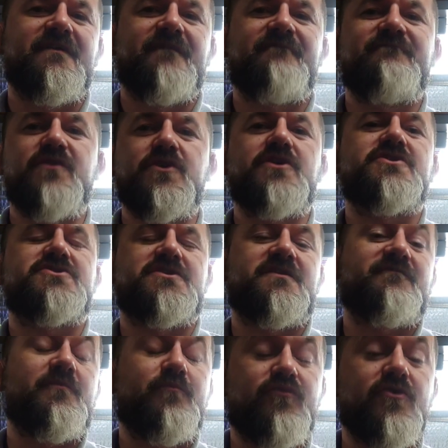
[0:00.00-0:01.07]
version
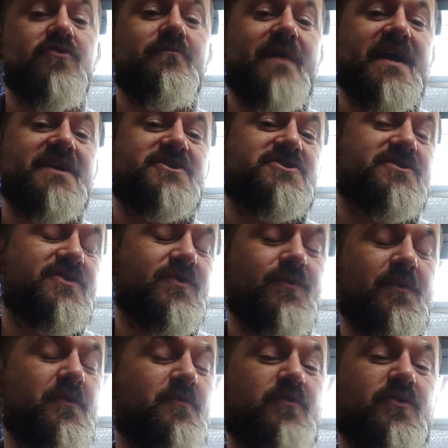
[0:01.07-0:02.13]
of a brumation that we
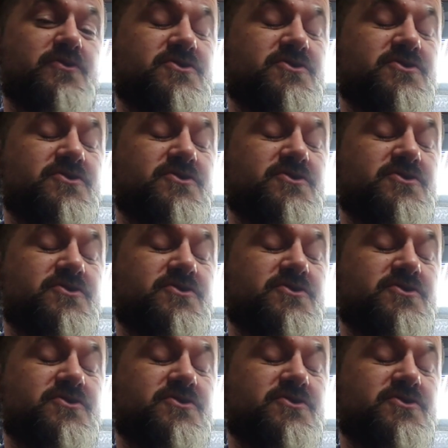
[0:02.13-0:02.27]
would put